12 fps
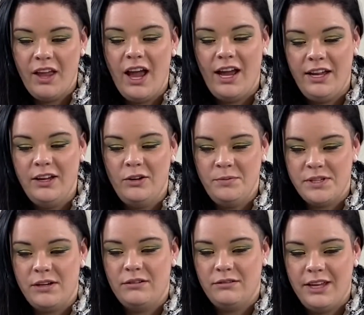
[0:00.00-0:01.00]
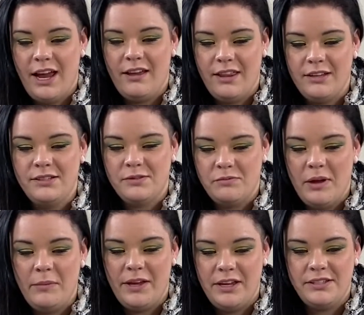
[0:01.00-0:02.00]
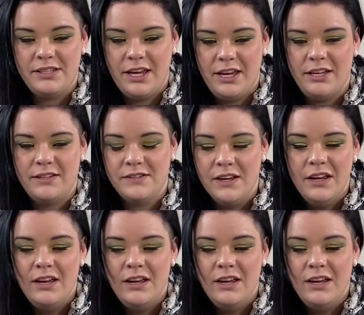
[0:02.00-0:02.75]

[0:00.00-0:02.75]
I hope so. Yeah, that's my biggest thing is,